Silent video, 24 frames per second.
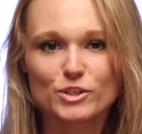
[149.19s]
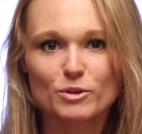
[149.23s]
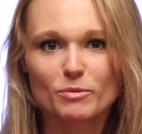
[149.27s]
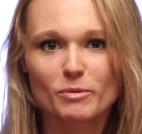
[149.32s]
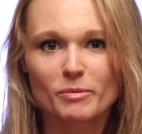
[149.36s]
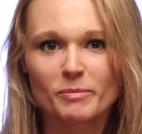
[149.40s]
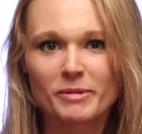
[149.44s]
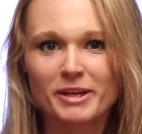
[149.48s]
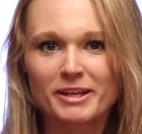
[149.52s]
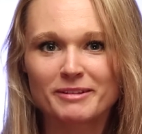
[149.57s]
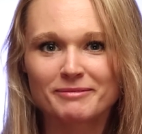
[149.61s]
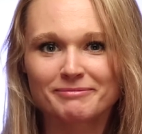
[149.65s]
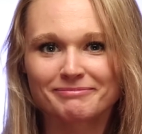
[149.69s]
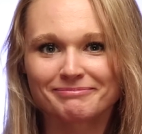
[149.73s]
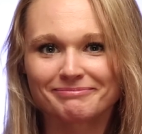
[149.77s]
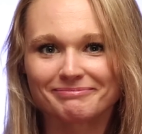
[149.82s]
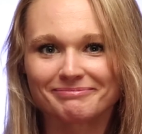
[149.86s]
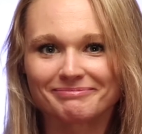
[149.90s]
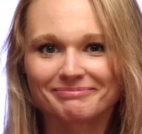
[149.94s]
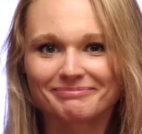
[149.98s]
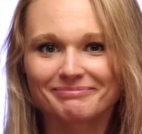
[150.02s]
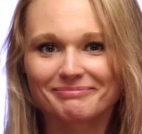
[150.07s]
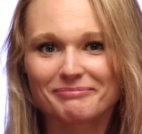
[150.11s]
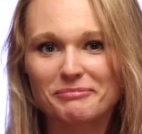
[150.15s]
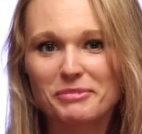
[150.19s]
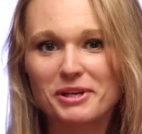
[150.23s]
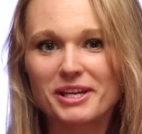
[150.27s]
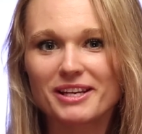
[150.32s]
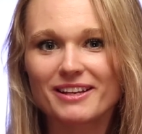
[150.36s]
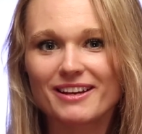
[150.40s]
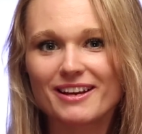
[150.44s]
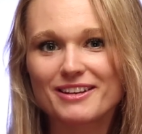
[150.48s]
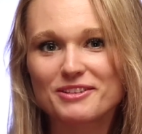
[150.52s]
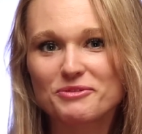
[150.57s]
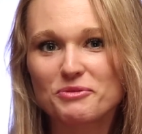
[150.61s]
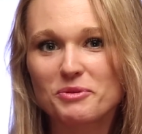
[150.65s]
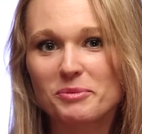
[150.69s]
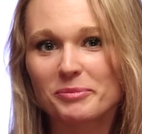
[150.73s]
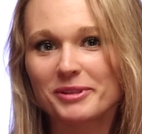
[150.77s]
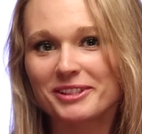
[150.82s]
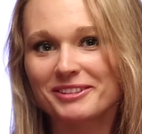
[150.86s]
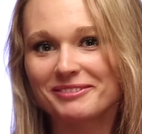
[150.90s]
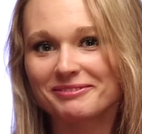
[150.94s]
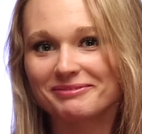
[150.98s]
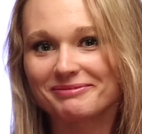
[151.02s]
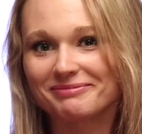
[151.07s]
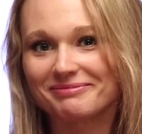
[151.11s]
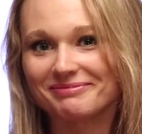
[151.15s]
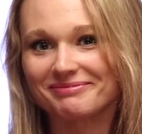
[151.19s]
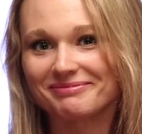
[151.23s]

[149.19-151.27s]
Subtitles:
Superman? But as a woman?